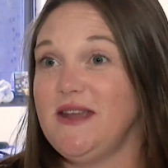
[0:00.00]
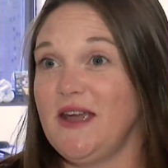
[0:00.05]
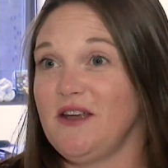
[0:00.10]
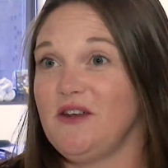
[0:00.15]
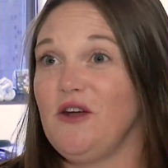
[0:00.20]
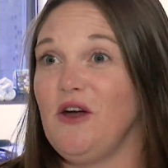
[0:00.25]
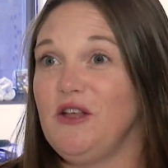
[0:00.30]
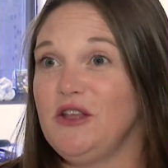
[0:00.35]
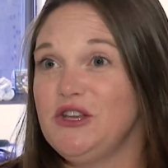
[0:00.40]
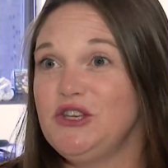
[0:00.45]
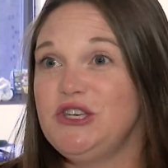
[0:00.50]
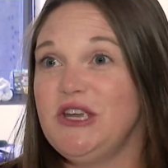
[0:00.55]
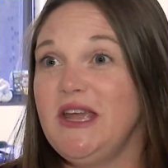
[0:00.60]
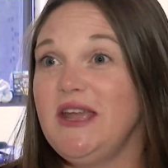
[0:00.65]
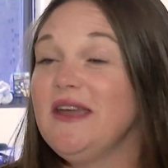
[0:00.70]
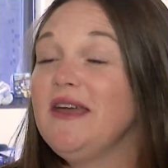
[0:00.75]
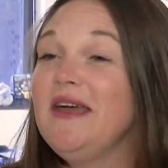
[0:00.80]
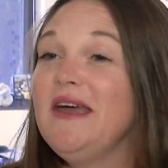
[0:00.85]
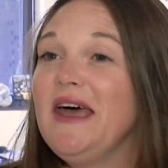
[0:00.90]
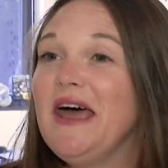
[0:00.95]

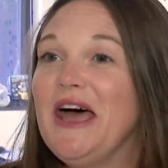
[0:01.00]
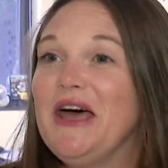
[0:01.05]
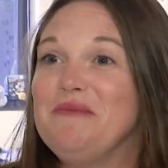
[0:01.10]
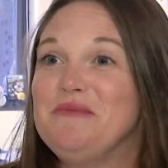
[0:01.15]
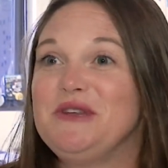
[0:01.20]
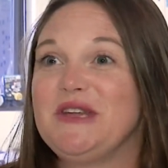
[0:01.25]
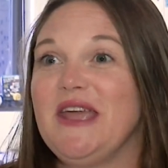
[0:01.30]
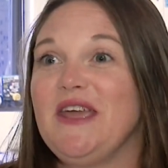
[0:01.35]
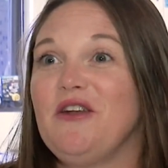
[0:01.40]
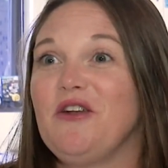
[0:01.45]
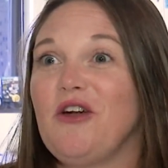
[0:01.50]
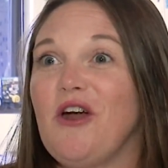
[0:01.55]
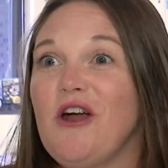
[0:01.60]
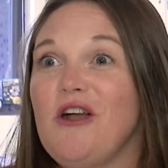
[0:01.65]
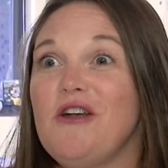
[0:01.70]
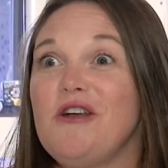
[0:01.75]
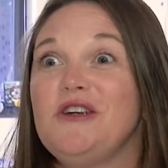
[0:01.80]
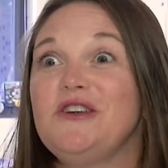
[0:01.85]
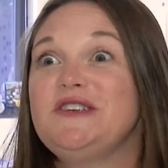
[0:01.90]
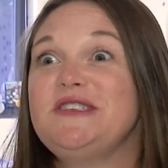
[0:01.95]
technology um, to
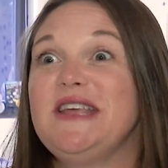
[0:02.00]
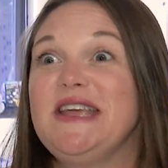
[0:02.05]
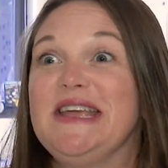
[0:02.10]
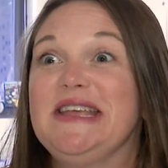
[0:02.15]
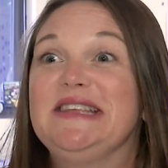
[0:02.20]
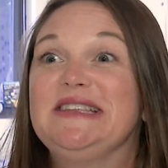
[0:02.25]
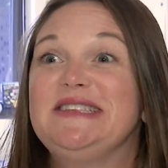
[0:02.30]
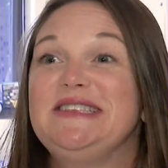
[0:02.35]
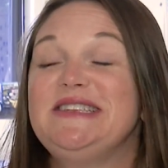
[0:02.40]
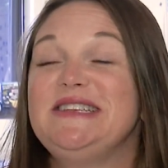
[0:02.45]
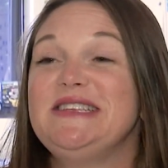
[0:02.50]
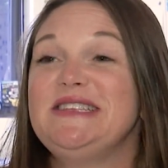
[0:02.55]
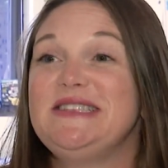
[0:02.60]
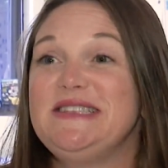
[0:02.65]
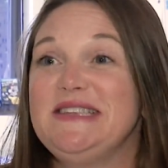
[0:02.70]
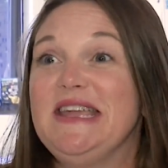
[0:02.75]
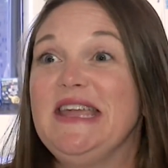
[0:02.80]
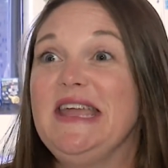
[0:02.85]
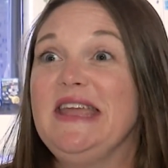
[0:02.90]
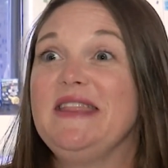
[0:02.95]
kindergartners is to
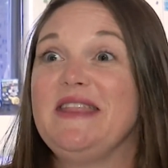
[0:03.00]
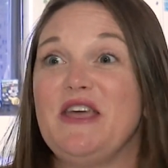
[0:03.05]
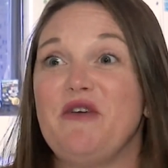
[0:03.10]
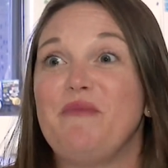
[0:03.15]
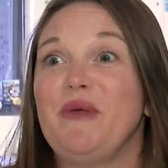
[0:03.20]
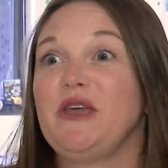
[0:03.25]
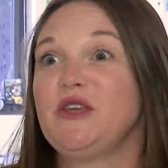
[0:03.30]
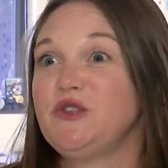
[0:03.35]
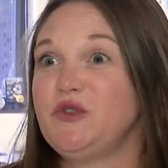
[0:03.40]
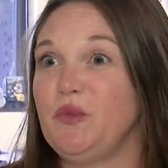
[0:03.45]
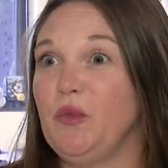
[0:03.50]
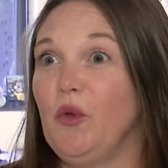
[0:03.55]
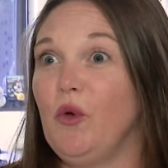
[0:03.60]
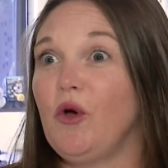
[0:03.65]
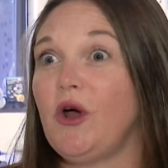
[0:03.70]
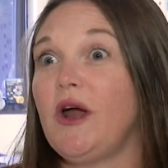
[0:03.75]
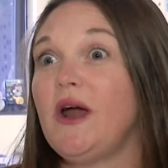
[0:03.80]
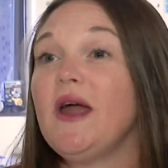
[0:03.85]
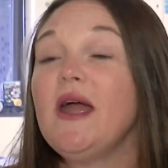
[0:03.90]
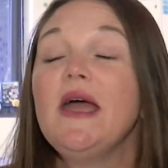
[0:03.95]
see them
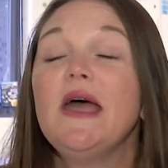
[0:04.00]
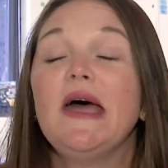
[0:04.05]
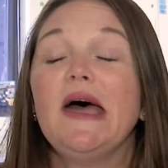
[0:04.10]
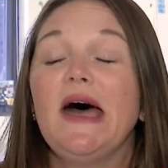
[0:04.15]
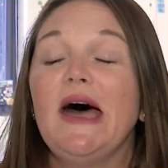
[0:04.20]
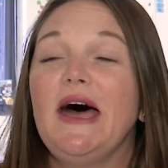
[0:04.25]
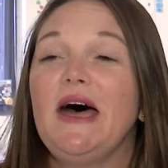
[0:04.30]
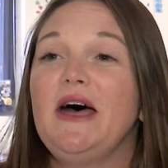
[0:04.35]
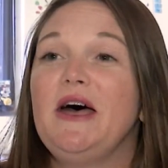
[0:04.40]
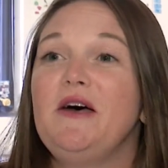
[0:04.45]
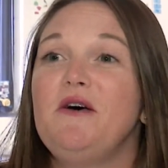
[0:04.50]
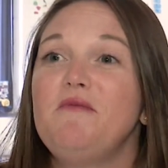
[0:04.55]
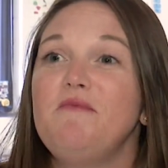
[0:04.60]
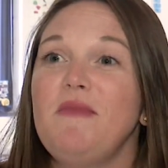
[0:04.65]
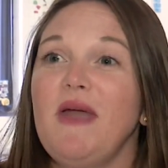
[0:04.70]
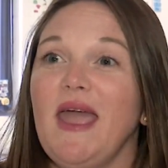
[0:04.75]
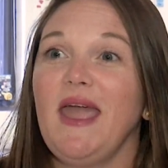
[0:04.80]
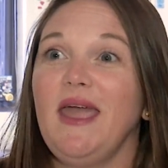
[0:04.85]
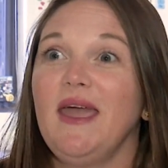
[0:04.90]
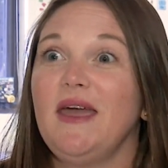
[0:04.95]
explore
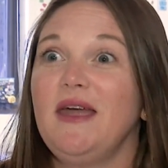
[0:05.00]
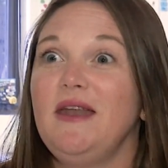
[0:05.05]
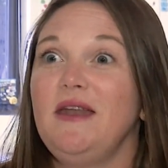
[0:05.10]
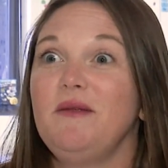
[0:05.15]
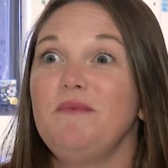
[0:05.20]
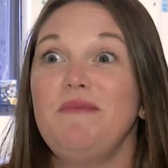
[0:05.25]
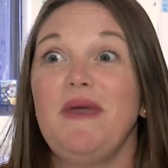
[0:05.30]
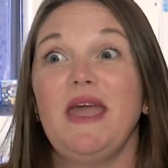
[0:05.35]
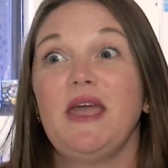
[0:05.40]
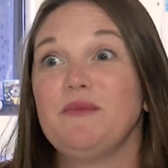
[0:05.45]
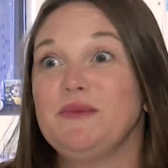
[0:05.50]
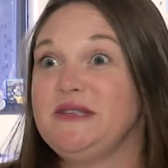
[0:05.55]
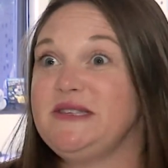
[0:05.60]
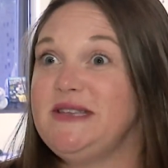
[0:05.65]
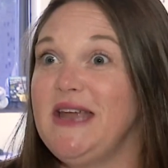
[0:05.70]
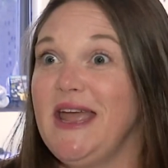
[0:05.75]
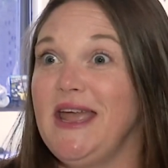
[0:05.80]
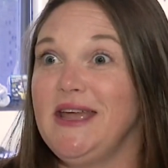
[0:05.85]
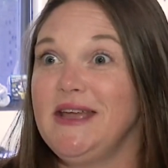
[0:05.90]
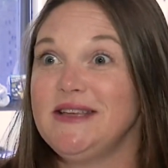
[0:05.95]
um, and make
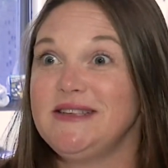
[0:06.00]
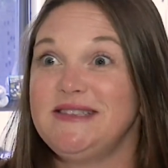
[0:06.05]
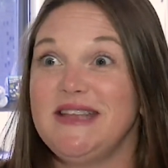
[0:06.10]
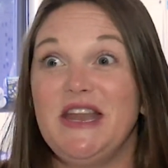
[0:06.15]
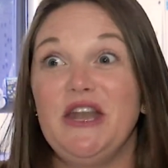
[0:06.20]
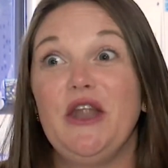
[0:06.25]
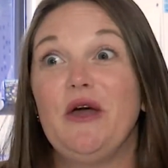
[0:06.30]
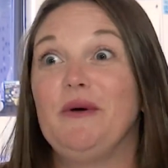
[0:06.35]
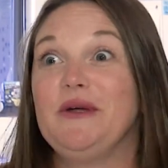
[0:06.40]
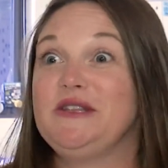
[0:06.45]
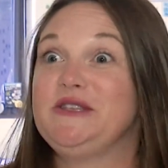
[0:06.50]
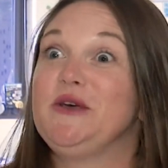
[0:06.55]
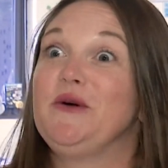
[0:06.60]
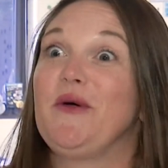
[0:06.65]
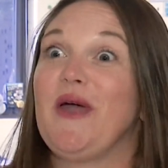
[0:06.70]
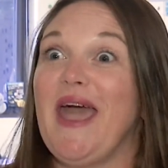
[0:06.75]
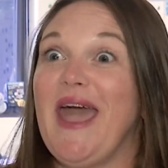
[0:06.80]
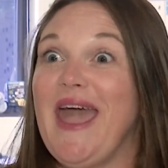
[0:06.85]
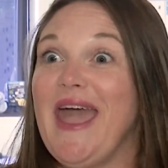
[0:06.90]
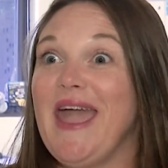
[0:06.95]
mistakes and know it's
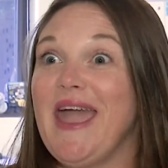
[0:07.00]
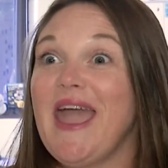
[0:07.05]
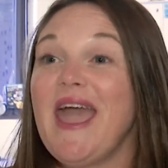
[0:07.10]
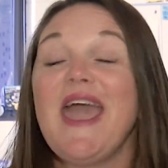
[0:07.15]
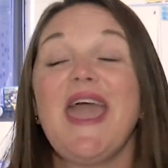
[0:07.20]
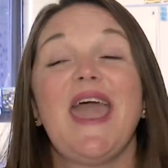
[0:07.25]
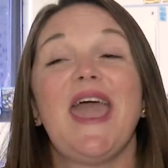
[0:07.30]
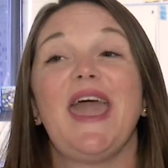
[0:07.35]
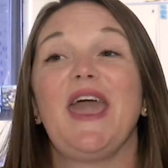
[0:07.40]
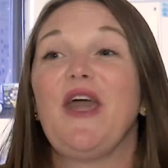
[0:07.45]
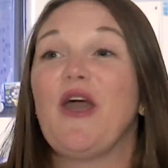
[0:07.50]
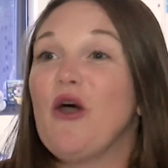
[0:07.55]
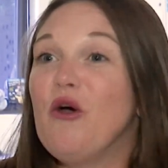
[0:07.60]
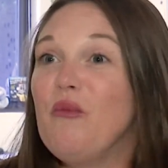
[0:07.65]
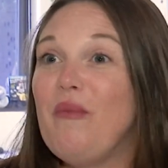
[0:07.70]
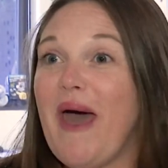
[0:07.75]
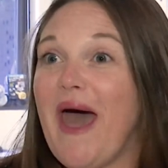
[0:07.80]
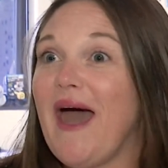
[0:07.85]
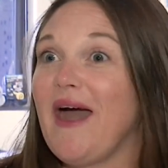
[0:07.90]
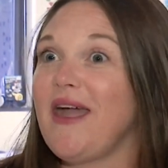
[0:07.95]
okay and
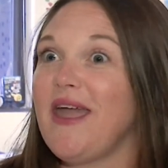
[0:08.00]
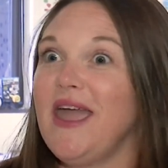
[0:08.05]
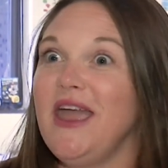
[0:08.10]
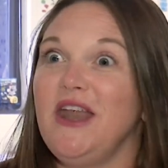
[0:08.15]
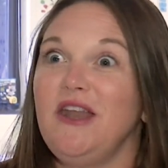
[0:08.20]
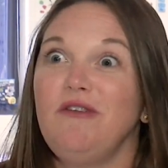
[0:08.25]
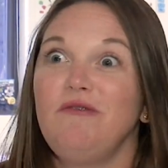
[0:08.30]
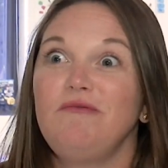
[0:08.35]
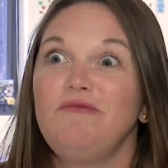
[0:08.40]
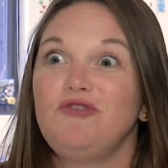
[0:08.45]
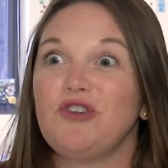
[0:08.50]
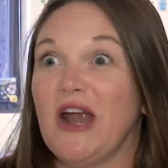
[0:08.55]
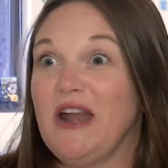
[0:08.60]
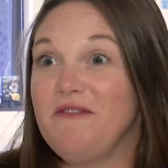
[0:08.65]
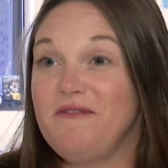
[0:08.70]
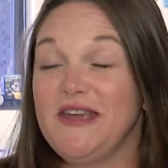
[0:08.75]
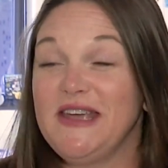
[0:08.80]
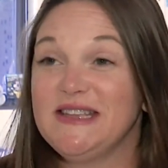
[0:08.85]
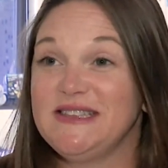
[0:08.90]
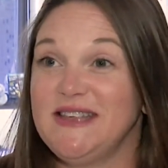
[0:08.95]
go back and try
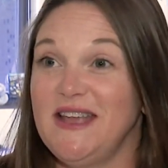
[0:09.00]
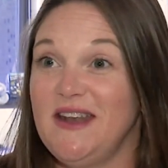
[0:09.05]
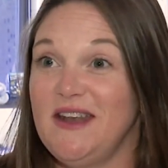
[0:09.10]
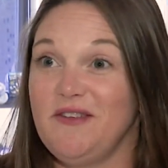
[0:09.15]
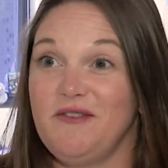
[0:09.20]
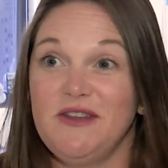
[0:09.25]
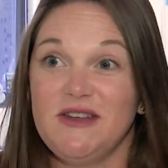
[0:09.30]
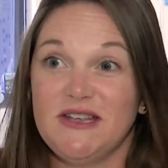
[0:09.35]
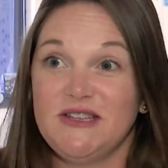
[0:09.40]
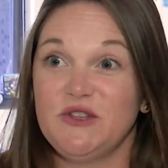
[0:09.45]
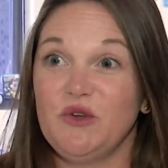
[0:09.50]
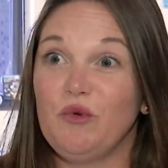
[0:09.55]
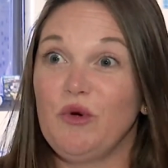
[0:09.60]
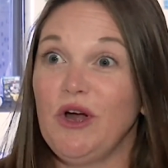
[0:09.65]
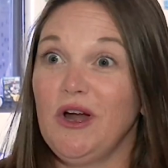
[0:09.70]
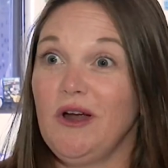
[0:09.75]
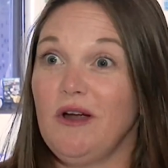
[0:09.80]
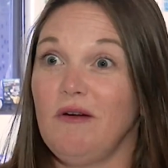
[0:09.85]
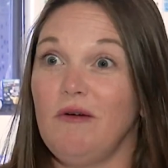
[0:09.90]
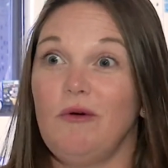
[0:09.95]
to fix it. If it doesn't
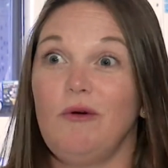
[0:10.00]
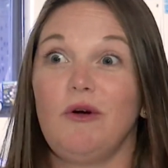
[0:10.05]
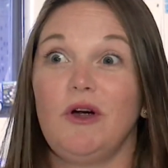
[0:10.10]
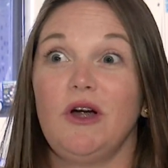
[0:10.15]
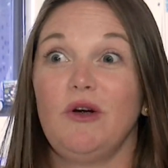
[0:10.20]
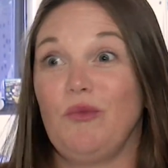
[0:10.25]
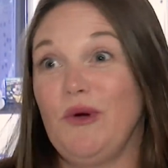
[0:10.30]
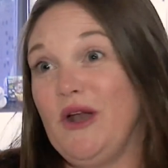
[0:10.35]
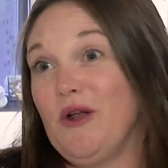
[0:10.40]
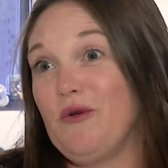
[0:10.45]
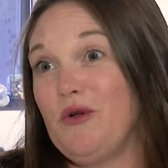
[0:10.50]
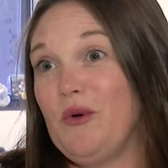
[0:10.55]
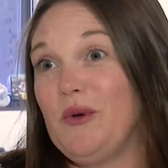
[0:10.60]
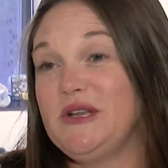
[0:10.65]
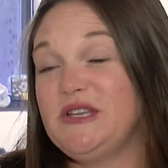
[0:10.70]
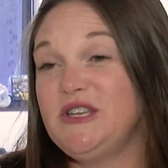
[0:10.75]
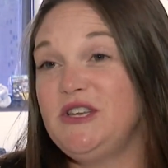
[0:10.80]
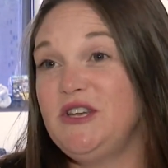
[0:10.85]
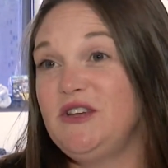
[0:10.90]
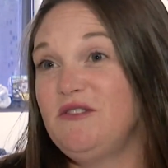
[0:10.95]
work or we don't know
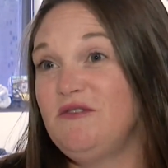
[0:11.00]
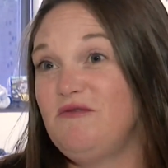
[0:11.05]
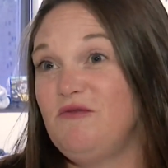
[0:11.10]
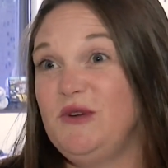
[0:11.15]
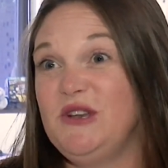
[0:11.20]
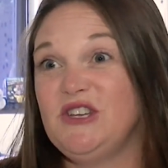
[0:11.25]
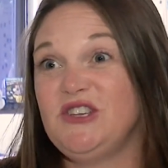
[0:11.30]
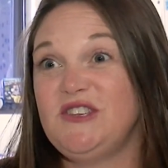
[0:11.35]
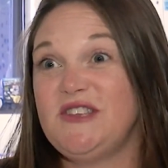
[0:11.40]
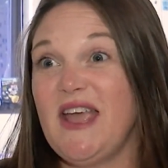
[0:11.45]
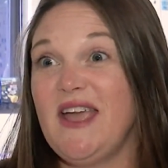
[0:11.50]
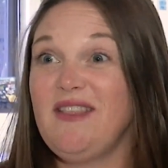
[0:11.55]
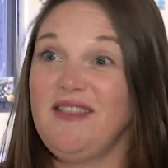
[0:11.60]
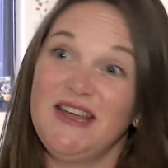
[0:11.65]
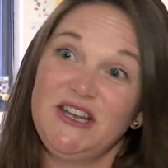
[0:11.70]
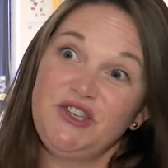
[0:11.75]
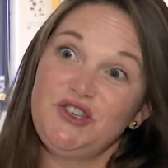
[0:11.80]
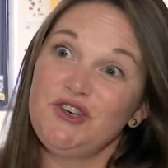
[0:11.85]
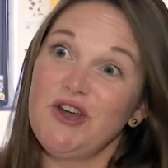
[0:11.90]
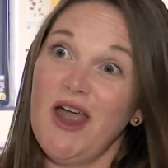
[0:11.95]
what to do, we just say,
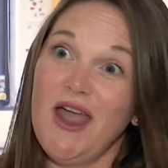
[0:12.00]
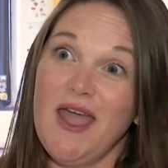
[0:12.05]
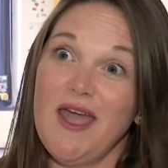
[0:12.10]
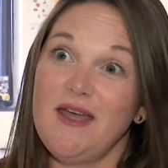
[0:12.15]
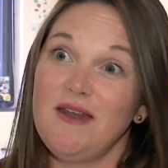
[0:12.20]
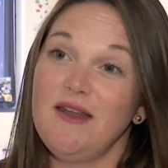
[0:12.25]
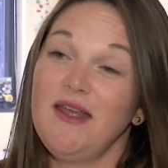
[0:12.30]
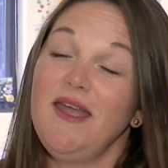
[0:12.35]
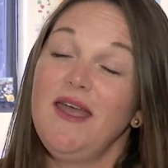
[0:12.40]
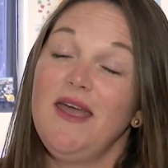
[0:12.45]
let's try it.